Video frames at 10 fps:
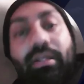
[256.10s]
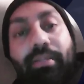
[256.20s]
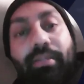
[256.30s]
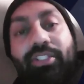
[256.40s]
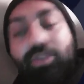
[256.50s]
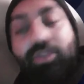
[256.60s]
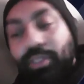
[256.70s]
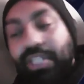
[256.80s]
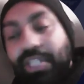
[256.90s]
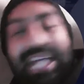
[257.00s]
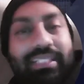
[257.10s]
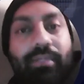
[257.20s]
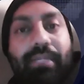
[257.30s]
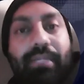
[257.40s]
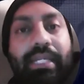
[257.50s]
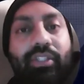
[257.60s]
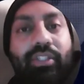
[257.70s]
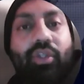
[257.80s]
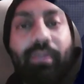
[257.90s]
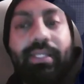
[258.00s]
the patient, which has been
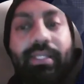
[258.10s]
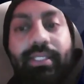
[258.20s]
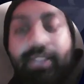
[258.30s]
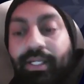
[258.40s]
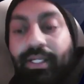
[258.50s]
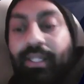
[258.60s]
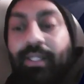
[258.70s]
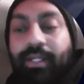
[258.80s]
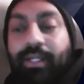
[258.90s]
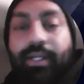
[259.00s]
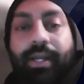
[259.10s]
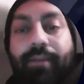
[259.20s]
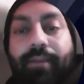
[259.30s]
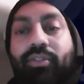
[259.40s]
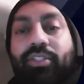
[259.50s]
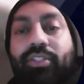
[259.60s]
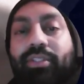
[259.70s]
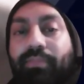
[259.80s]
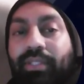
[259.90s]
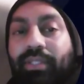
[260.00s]
documented. So just
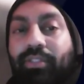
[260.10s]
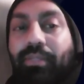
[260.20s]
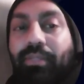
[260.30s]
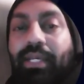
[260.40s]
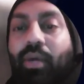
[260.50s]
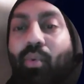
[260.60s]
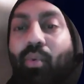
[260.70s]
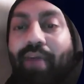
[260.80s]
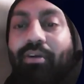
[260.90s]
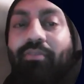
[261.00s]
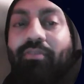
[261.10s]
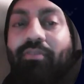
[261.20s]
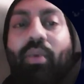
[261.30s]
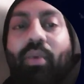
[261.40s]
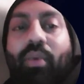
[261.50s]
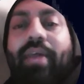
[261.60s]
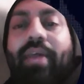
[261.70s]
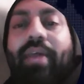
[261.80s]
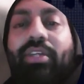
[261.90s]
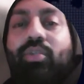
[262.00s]
something to be aware of where
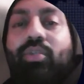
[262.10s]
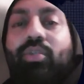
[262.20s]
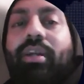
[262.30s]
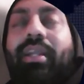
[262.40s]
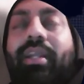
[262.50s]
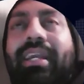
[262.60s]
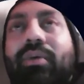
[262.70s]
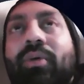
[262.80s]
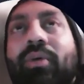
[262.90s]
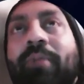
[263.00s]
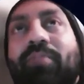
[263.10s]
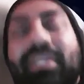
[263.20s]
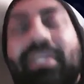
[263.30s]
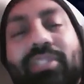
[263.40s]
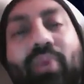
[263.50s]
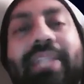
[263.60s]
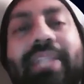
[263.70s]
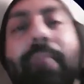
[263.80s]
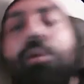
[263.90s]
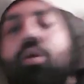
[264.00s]
this will run. Now, this is why
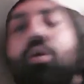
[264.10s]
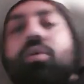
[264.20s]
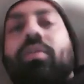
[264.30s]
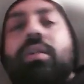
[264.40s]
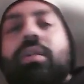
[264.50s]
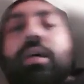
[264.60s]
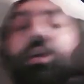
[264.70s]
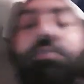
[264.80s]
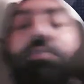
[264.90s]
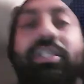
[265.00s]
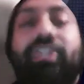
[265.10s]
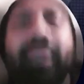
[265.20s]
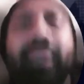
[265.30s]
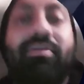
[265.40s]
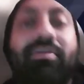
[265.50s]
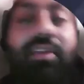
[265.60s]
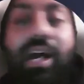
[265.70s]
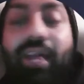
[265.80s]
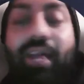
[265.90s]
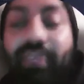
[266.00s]
temporal region is very
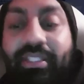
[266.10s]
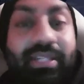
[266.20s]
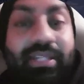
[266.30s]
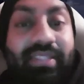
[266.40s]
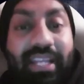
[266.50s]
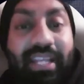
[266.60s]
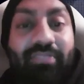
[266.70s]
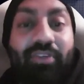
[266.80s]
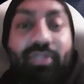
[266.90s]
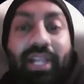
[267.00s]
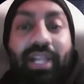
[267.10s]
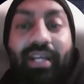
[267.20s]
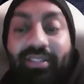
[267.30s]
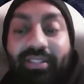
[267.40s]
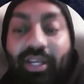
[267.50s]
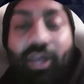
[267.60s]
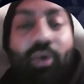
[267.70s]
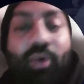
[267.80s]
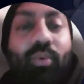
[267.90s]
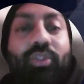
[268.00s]
high risk, because the next few slides
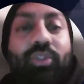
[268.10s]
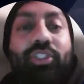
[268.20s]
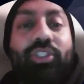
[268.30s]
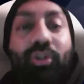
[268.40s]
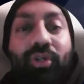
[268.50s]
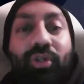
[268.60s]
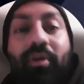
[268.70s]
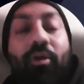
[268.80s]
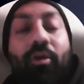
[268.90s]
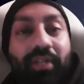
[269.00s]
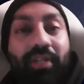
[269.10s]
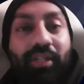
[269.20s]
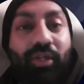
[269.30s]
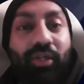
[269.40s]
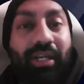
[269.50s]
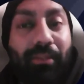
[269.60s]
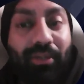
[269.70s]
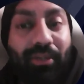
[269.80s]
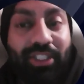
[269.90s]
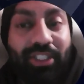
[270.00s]
will show you, and hopefully then you can
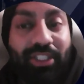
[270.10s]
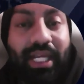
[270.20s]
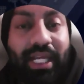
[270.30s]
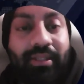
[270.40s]
appreciate